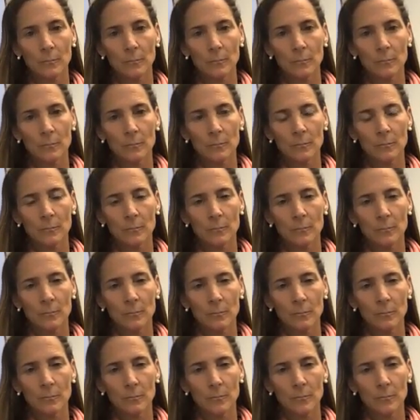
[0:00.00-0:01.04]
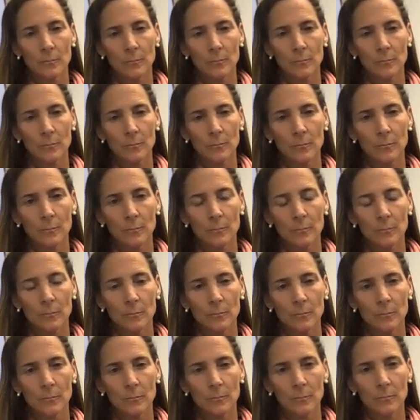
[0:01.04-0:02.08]

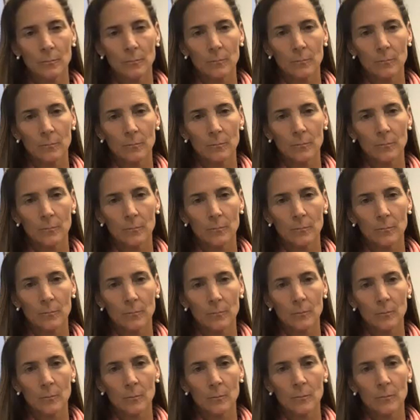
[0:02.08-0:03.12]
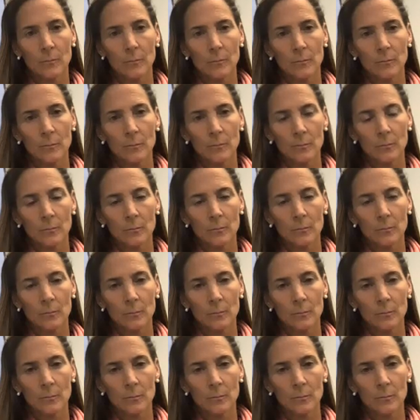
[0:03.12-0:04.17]

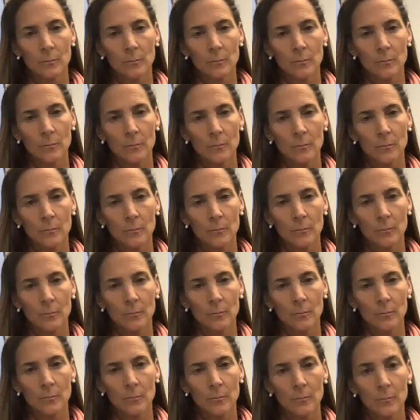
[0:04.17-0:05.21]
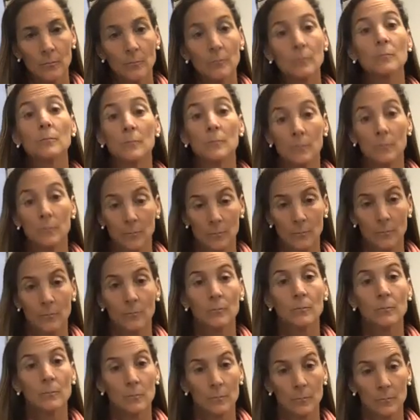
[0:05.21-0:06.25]

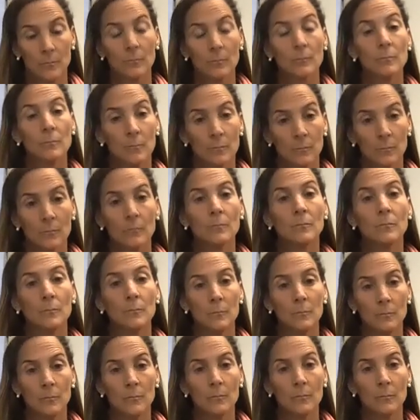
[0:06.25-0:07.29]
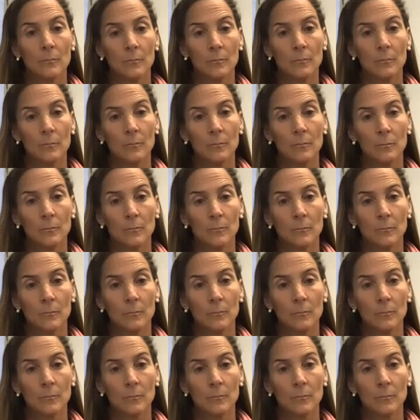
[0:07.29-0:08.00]
No words are spoken by the person on screen.